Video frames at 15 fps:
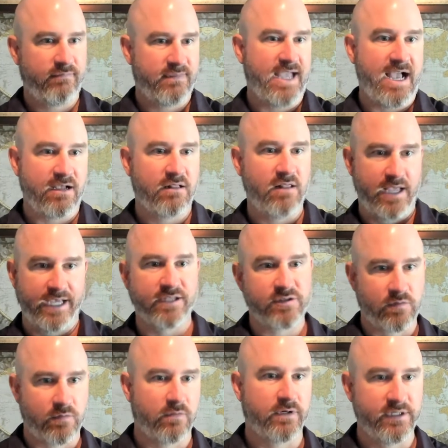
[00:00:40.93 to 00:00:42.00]
that
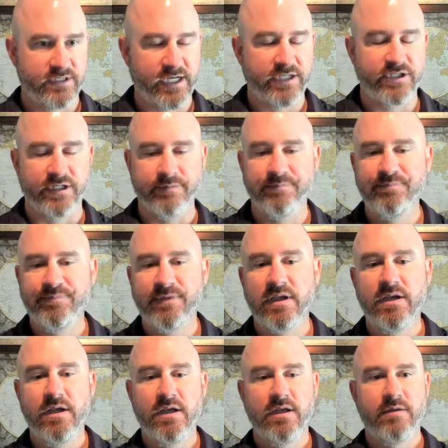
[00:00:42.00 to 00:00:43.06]
client's organization,
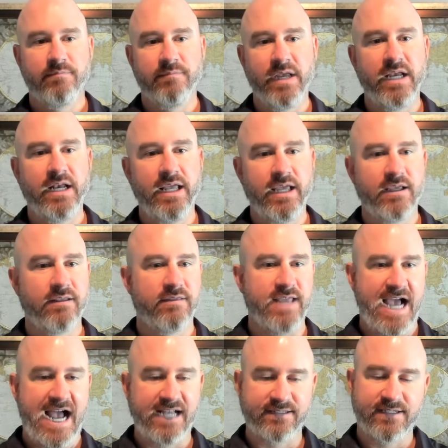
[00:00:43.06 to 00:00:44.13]
meaning
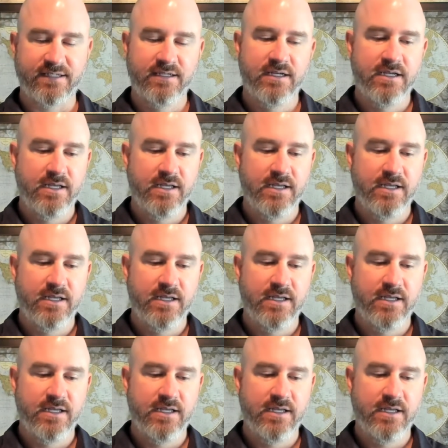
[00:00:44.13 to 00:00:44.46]
that